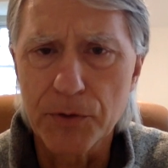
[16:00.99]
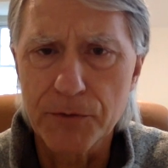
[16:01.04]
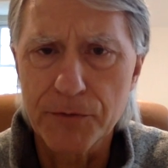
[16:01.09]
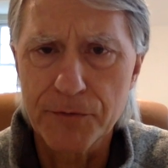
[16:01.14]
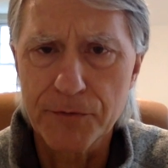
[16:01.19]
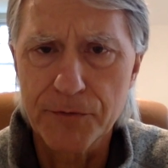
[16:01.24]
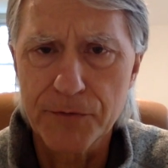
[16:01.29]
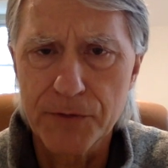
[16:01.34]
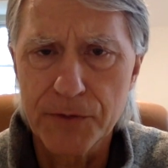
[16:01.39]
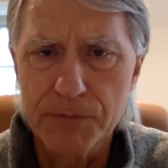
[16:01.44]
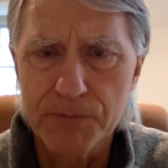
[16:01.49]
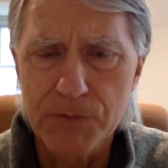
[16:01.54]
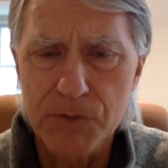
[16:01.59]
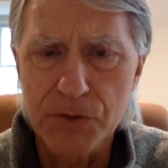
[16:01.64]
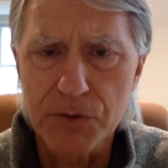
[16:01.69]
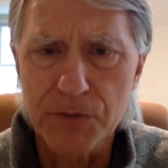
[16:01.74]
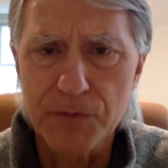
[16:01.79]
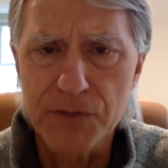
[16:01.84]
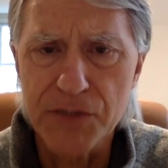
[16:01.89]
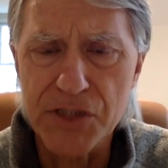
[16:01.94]
of
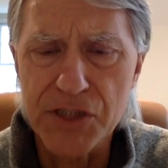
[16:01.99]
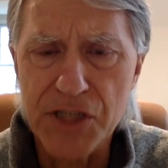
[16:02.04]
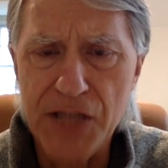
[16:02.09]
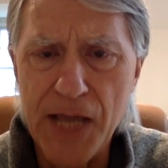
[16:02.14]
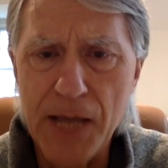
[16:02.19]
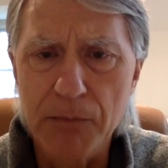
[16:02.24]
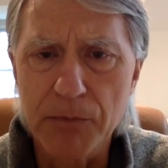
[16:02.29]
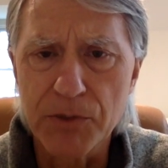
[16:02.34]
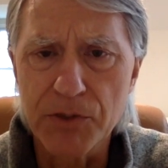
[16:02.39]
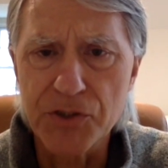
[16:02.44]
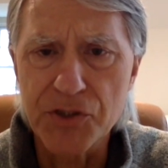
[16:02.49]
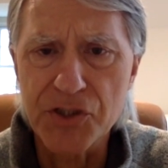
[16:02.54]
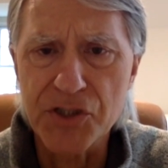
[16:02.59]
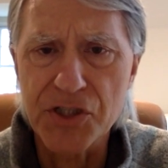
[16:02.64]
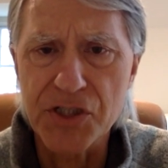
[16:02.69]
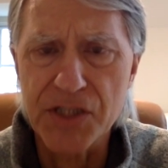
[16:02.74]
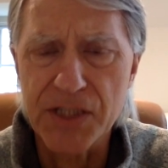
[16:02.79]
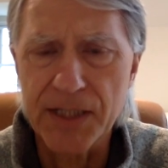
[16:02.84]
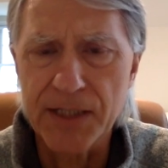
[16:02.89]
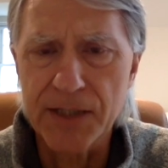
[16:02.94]
sort of established
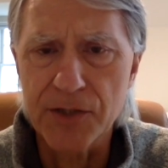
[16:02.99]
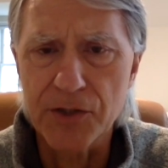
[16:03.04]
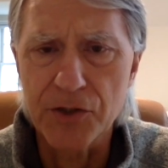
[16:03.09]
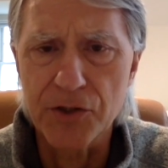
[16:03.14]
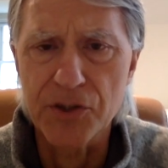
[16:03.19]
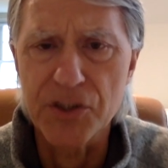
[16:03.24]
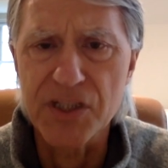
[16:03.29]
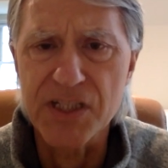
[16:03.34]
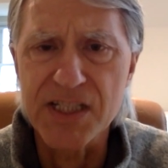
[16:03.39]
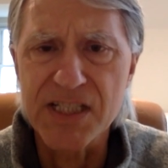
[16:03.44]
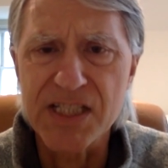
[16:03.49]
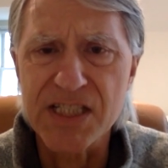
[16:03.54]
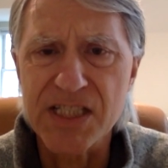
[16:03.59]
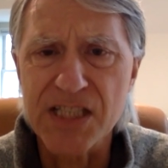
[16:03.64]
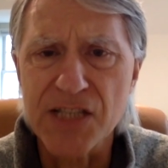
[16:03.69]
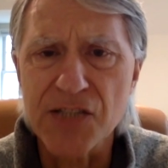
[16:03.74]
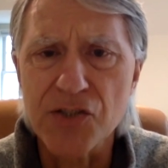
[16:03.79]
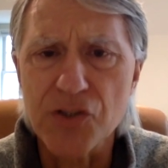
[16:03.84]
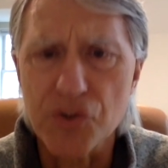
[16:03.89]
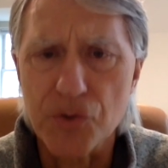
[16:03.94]
standard
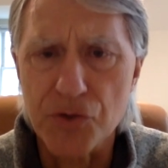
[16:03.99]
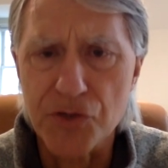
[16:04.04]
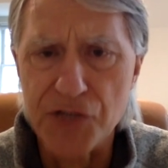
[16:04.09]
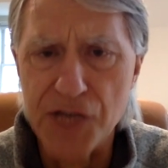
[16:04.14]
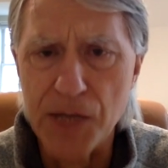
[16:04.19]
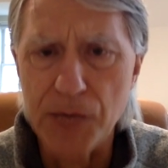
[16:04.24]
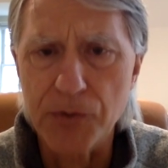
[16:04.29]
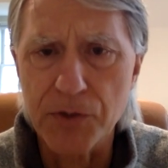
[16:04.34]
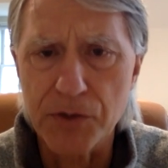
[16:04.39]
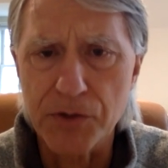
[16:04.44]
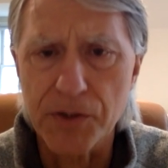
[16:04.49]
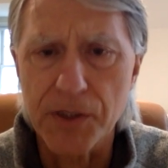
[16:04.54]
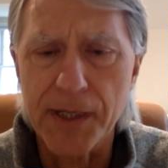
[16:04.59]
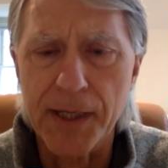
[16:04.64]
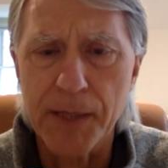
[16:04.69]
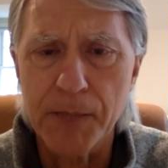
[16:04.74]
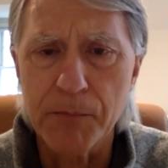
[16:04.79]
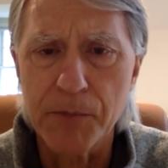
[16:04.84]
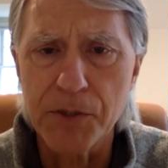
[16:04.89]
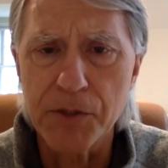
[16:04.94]
sensors out there that
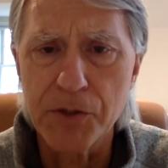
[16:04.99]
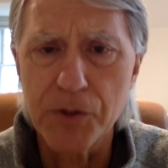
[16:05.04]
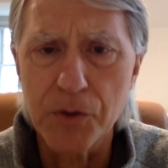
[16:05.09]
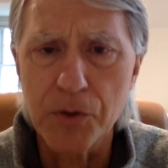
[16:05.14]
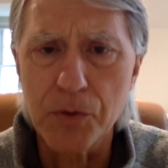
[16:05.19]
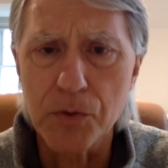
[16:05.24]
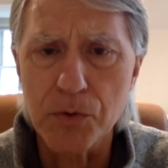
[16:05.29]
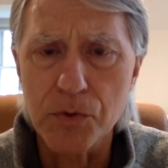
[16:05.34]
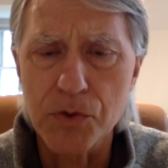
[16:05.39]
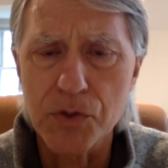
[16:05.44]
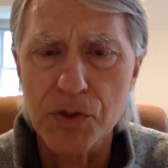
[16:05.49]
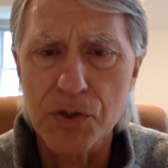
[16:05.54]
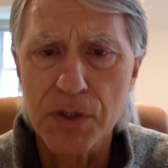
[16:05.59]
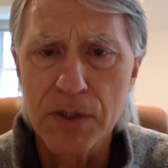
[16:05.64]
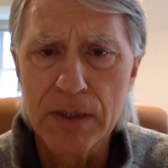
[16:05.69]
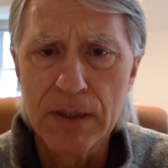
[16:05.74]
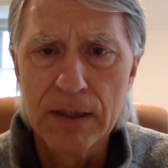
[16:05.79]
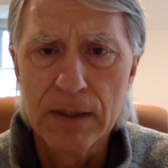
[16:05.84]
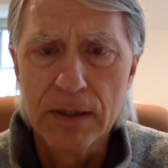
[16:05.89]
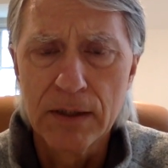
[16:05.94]
can be used.
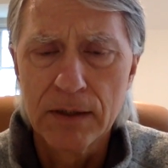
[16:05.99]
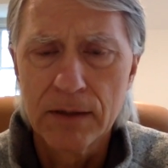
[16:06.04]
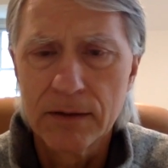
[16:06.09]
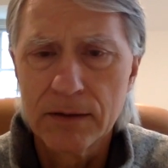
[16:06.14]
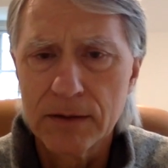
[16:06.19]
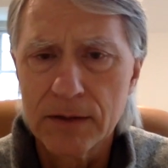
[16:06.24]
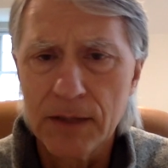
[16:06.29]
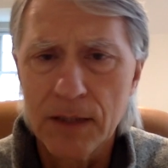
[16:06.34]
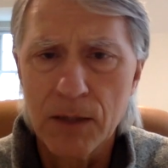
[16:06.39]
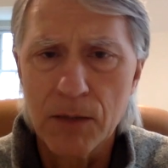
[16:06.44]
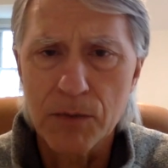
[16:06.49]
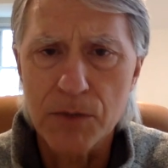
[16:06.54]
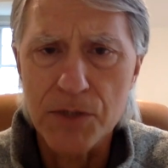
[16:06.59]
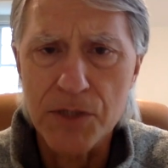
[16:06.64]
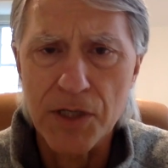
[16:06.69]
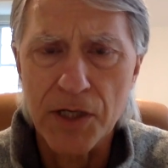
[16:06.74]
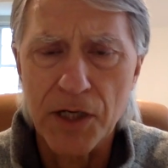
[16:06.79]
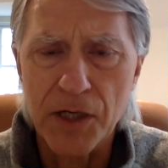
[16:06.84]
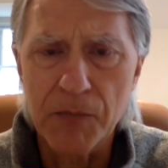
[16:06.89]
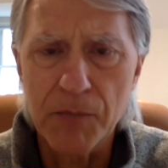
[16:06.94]
We're
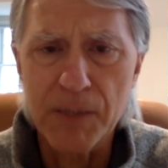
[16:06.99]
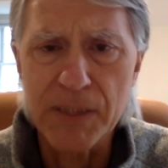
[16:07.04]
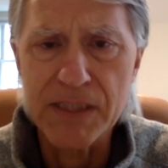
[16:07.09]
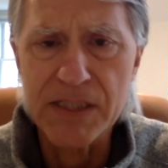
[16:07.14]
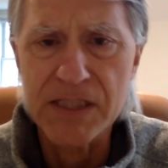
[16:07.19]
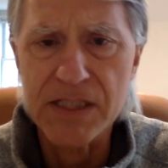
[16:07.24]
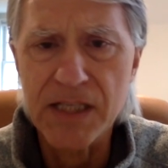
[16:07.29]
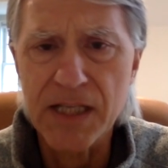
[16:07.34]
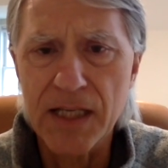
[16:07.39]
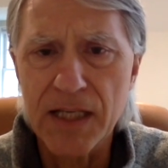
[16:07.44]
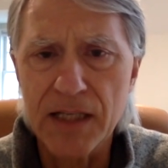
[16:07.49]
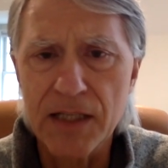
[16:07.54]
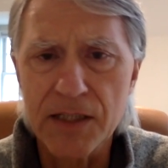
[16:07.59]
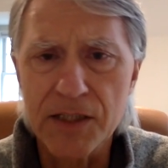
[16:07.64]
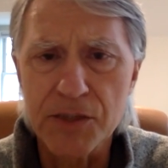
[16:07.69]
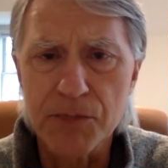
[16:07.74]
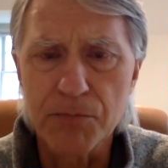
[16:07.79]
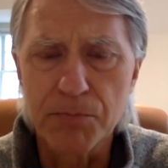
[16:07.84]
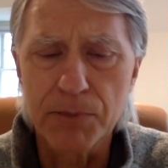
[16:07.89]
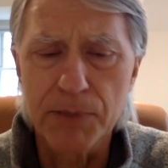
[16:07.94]
talking about
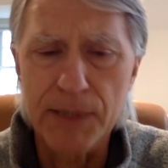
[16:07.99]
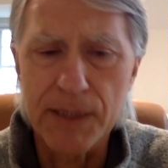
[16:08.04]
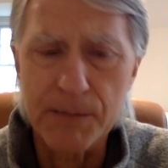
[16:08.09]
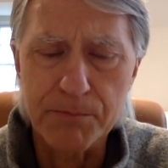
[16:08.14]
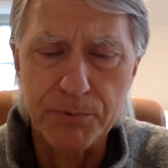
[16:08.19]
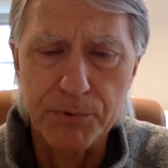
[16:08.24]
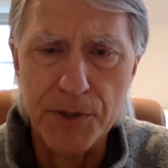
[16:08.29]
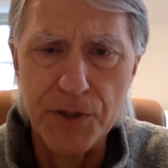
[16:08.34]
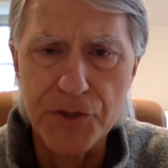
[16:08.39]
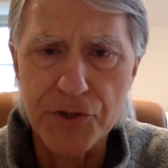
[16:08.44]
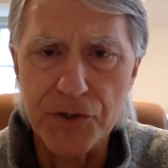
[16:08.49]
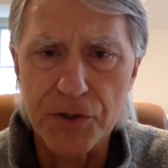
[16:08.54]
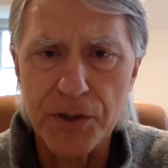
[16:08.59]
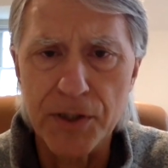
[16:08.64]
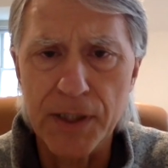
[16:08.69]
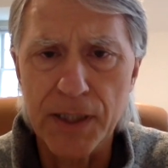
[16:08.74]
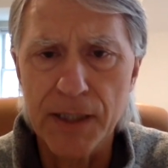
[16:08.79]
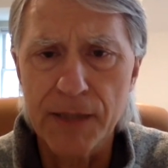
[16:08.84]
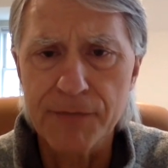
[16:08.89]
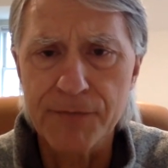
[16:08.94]
scales, blood pressure
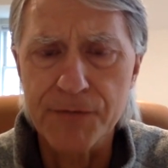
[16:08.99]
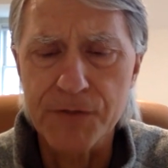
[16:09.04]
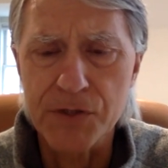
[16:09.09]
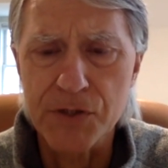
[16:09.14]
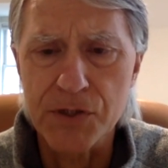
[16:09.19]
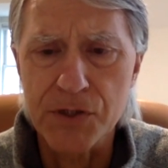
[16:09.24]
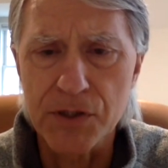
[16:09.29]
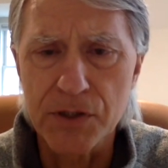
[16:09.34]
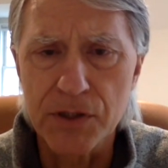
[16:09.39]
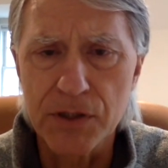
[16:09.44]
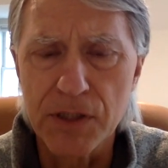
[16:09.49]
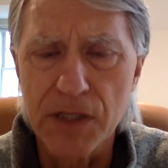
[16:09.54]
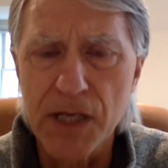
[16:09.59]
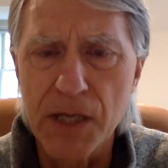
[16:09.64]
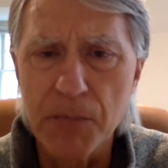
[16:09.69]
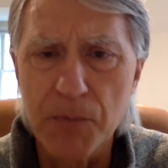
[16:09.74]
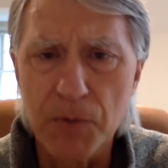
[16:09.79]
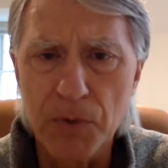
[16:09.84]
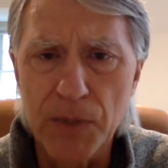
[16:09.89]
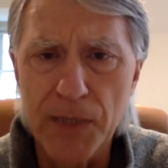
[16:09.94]
cuffs,
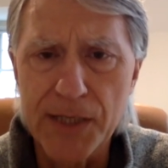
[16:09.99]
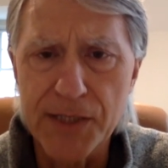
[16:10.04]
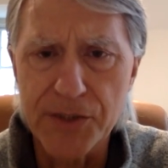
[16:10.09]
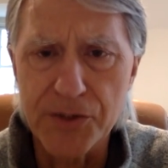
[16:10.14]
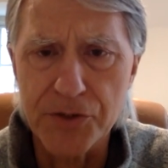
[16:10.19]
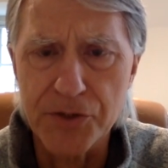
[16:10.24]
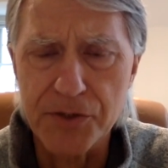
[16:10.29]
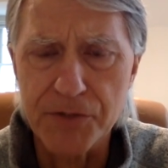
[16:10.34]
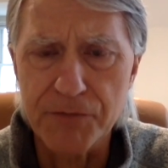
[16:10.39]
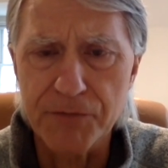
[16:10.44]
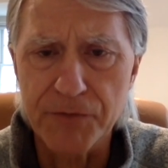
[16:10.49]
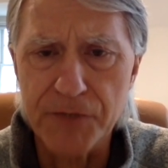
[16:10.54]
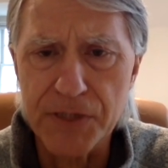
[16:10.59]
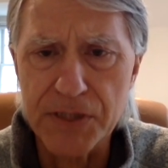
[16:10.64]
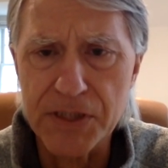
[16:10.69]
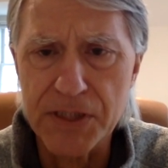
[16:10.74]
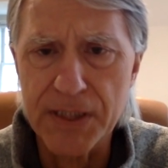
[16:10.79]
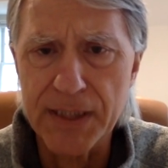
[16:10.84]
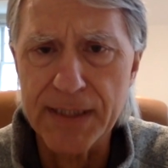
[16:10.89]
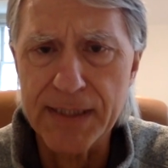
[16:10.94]
nebulizers, and
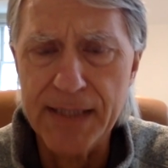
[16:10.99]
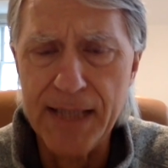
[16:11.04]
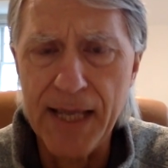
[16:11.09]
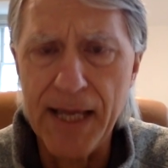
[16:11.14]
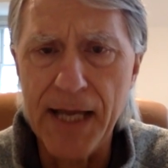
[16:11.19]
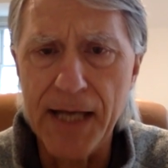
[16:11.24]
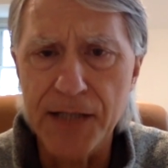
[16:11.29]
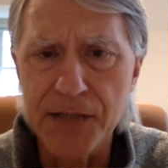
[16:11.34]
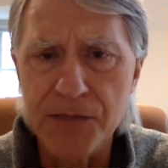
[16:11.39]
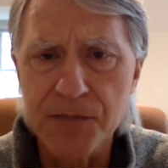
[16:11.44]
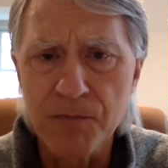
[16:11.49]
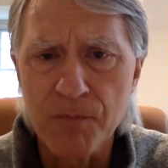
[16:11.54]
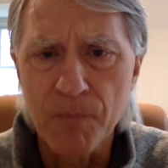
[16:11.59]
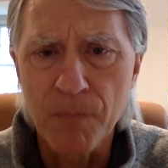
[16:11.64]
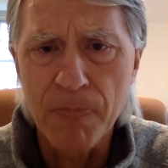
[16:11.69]
things like that.